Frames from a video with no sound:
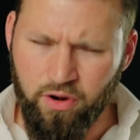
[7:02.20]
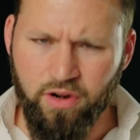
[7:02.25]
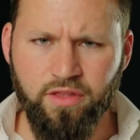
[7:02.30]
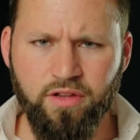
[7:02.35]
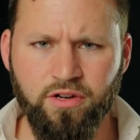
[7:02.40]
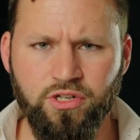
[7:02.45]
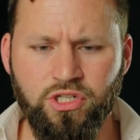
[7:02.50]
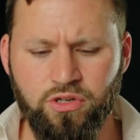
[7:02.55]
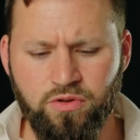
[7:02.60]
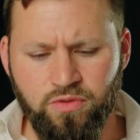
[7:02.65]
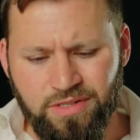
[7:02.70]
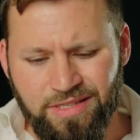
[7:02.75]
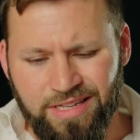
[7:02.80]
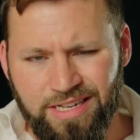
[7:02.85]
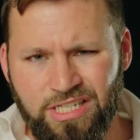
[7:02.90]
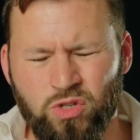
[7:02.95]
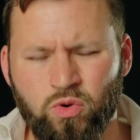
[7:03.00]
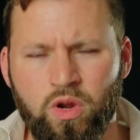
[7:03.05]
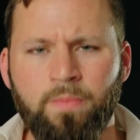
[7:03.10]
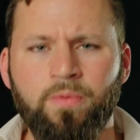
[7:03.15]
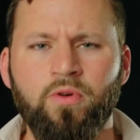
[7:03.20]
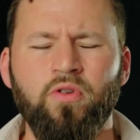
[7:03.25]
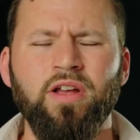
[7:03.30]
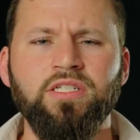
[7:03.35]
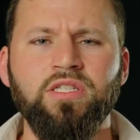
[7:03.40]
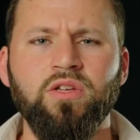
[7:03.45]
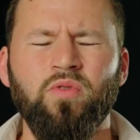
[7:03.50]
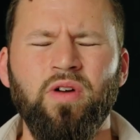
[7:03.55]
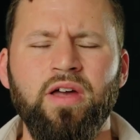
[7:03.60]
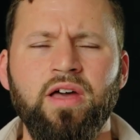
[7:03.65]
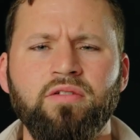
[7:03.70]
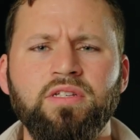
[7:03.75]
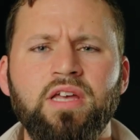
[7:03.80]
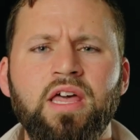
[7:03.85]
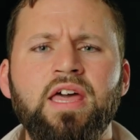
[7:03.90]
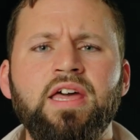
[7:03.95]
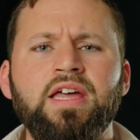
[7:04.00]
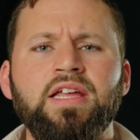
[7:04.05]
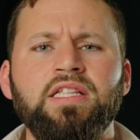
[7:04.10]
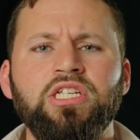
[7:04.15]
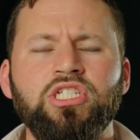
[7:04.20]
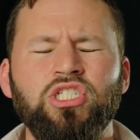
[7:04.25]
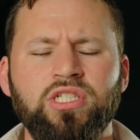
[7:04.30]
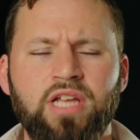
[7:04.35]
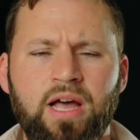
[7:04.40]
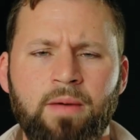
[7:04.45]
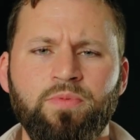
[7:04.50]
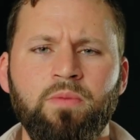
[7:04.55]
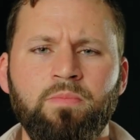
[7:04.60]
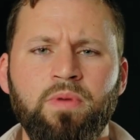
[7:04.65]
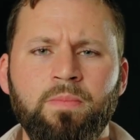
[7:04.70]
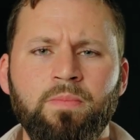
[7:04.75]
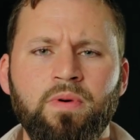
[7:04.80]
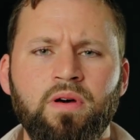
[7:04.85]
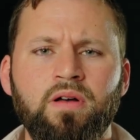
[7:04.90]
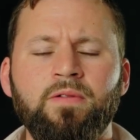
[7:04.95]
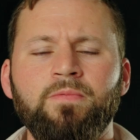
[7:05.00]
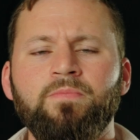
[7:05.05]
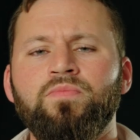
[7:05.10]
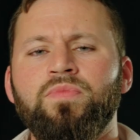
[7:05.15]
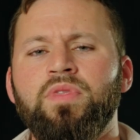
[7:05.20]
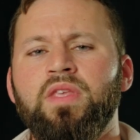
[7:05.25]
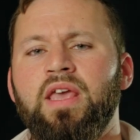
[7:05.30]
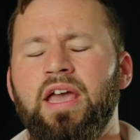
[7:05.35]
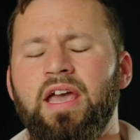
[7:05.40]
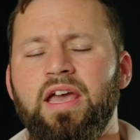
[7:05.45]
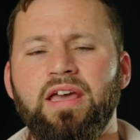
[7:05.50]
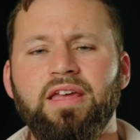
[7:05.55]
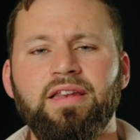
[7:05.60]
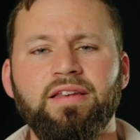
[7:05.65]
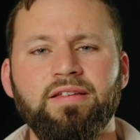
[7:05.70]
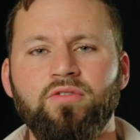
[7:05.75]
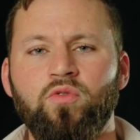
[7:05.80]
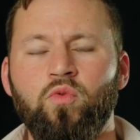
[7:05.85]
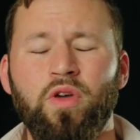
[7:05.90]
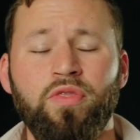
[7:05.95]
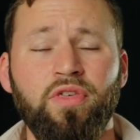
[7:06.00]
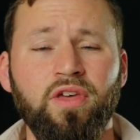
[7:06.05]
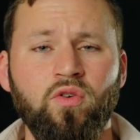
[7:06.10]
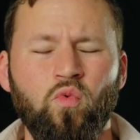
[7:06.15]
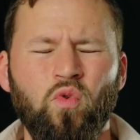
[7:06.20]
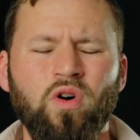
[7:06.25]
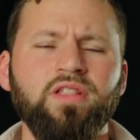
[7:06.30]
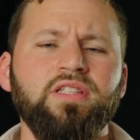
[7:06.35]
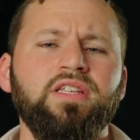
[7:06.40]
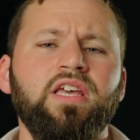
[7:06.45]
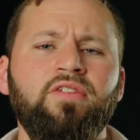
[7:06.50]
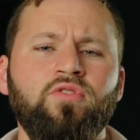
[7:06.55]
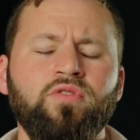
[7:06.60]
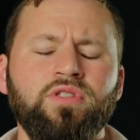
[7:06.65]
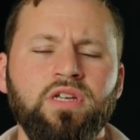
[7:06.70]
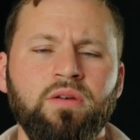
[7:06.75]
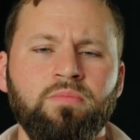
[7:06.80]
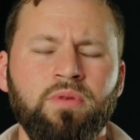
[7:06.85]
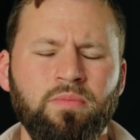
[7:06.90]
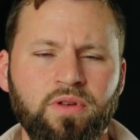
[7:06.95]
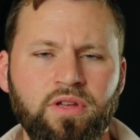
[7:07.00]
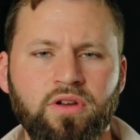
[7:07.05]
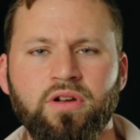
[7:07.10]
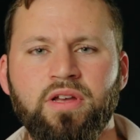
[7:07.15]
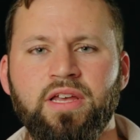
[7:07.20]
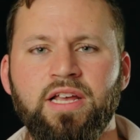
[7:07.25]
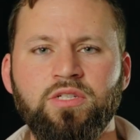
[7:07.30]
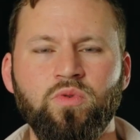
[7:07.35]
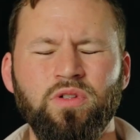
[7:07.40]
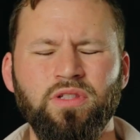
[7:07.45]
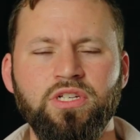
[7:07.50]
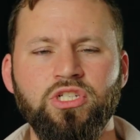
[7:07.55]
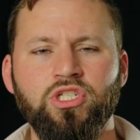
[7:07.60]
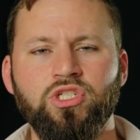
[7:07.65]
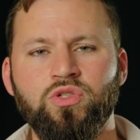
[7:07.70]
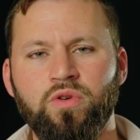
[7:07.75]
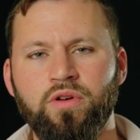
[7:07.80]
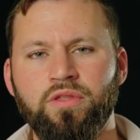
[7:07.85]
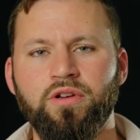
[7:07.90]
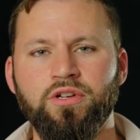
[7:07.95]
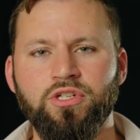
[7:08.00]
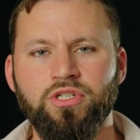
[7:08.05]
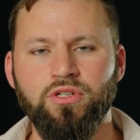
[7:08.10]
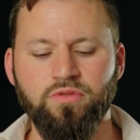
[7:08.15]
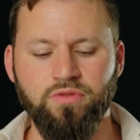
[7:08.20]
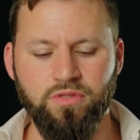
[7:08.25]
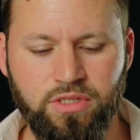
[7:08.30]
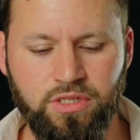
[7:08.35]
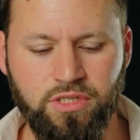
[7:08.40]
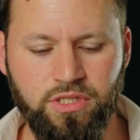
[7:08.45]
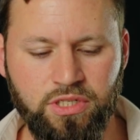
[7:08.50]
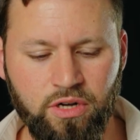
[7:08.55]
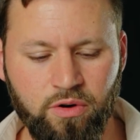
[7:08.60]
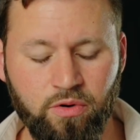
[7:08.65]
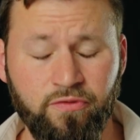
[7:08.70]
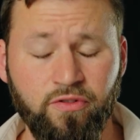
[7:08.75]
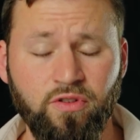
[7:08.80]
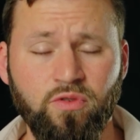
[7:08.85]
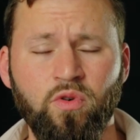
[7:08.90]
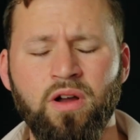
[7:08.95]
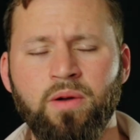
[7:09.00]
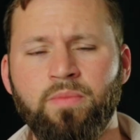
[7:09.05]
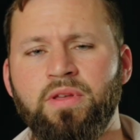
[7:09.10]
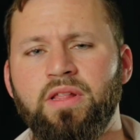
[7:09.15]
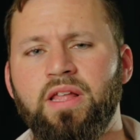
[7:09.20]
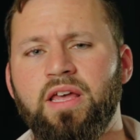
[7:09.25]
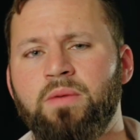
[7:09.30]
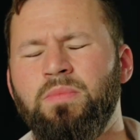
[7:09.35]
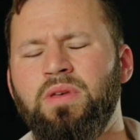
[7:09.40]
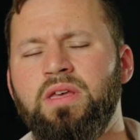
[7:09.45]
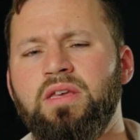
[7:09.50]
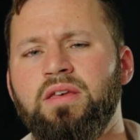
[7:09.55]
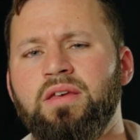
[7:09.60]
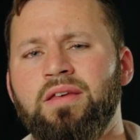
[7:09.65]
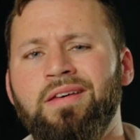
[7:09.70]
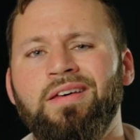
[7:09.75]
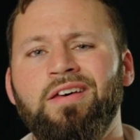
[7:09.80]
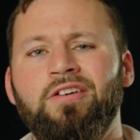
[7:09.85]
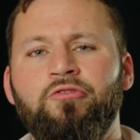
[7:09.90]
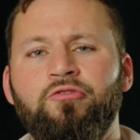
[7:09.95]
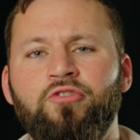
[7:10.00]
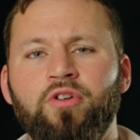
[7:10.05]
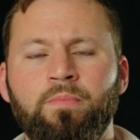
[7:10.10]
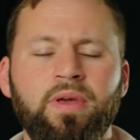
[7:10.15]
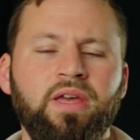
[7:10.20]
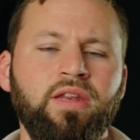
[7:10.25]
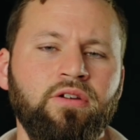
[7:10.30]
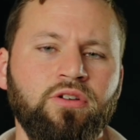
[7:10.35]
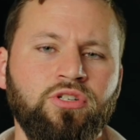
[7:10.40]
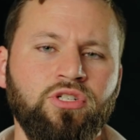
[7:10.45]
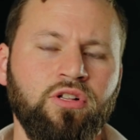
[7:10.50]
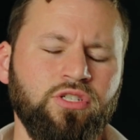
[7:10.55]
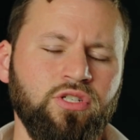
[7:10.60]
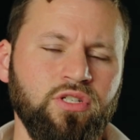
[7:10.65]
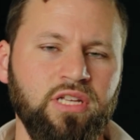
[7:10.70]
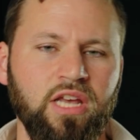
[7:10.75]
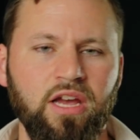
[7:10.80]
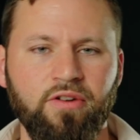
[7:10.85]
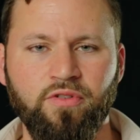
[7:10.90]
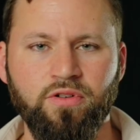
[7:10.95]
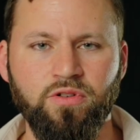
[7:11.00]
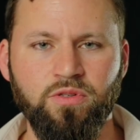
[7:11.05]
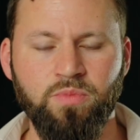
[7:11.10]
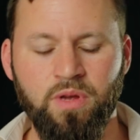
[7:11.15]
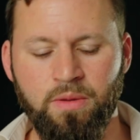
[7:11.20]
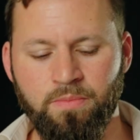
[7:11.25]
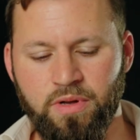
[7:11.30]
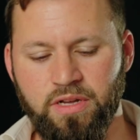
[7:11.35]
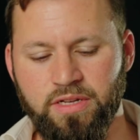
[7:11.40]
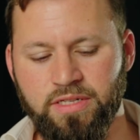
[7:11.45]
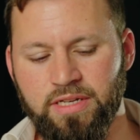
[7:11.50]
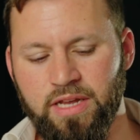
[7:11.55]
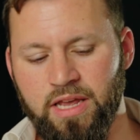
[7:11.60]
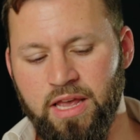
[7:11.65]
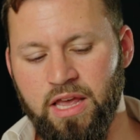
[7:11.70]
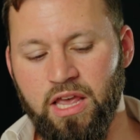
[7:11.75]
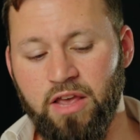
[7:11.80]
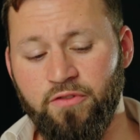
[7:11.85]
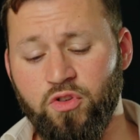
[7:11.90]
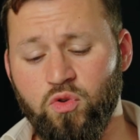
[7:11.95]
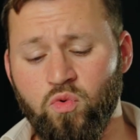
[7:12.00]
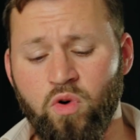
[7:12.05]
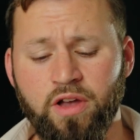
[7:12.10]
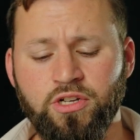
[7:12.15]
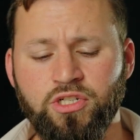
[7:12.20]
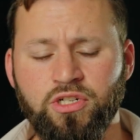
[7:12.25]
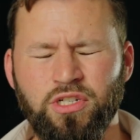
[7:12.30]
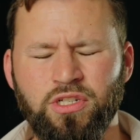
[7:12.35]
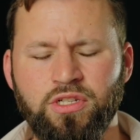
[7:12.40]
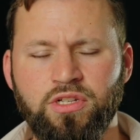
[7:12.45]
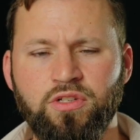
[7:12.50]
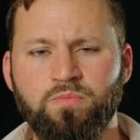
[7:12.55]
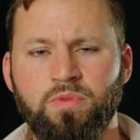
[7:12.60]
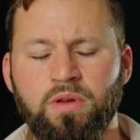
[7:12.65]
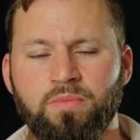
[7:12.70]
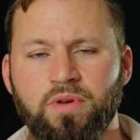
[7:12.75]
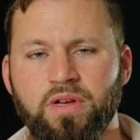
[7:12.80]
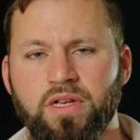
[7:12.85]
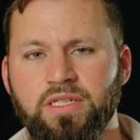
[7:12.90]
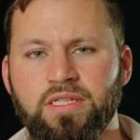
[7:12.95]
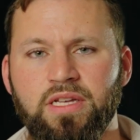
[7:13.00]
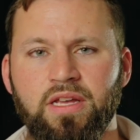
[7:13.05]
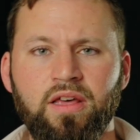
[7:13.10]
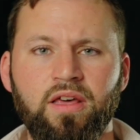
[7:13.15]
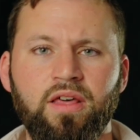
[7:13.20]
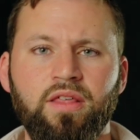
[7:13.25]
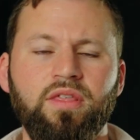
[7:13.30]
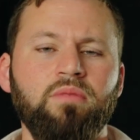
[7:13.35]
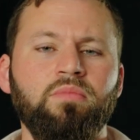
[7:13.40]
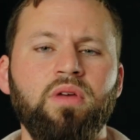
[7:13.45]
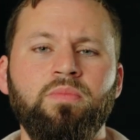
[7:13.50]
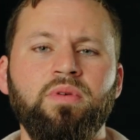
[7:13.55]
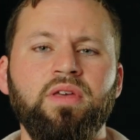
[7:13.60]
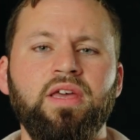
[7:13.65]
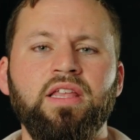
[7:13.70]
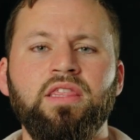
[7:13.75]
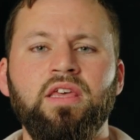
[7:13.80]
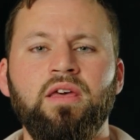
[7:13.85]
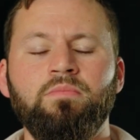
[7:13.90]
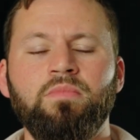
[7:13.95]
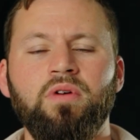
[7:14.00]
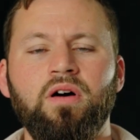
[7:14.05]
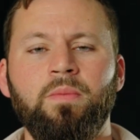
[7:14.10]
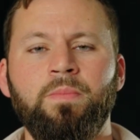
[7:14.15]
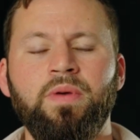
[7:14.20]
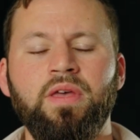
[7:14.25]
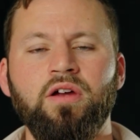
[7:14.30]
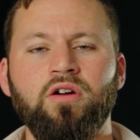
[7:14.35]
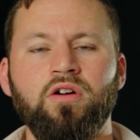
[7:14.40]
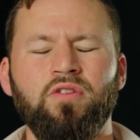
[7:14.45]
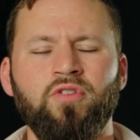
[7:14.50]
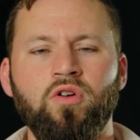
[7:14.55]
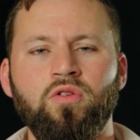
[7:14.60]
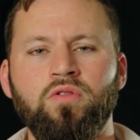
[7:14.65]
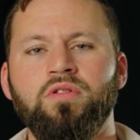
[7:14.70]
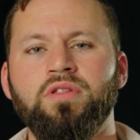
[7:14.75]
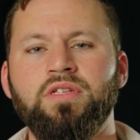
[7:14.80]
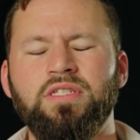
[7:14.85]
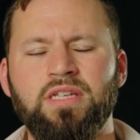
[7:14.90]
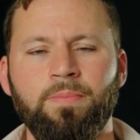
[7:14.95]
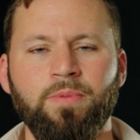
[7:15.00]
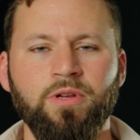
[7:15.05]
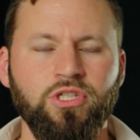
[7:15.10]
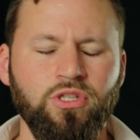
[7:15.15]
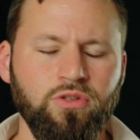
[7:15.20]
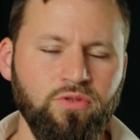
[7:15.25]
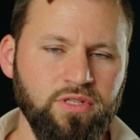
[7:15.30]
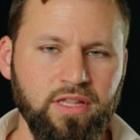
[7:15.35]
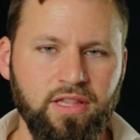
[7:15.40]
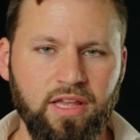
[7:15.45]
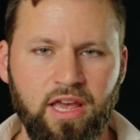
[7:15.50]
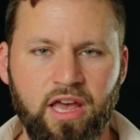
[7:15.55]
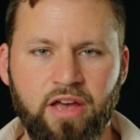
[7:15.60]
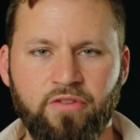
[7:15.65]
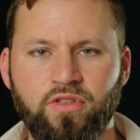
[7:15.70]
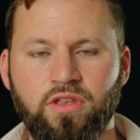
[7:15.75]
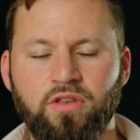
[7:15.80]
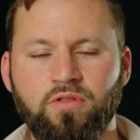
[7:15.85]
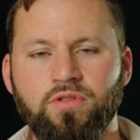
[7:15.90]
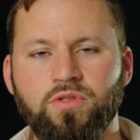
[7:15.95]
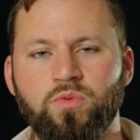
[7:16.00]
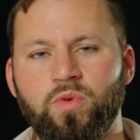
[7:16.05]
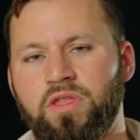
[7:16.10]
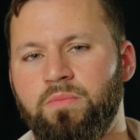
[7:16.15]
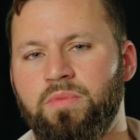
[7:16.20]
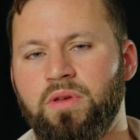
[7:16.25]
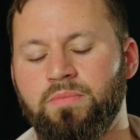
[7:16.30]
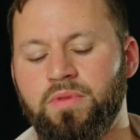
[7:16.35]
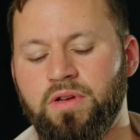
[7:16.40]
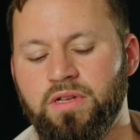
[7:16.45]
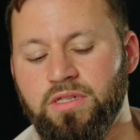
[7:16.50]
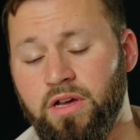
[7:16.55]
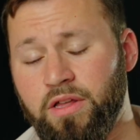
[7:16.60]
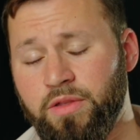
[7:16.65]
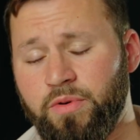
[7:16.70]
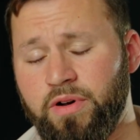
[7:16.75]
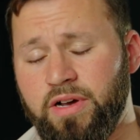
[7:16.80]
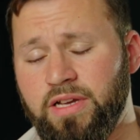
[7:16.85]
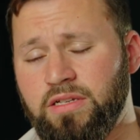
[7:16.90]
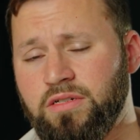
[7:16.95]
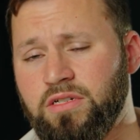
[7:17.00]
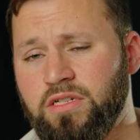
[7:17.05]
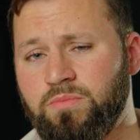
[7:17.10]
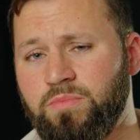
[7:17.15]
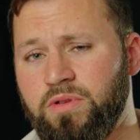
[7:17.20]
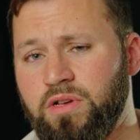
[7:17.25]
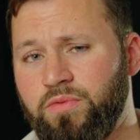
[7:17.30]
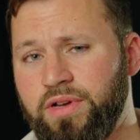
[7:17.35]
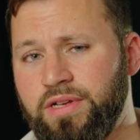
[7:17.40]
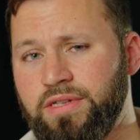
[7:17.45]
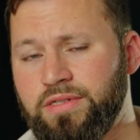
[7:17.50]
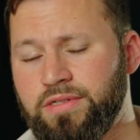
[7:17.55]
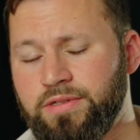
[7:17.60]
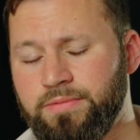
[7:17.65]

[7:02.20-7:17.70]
of their shoes, and they scrape against the ground to stop the bimba, and within 1 day of using a bimba, your kids will destroy their shoes. So if you want to be like me, forbid your children to ever use bimbas. If you want your children to use bimbas, then maybe get them a pair of old separate shoes that they have to use with the bimbas, otherwise it'll just be a waste.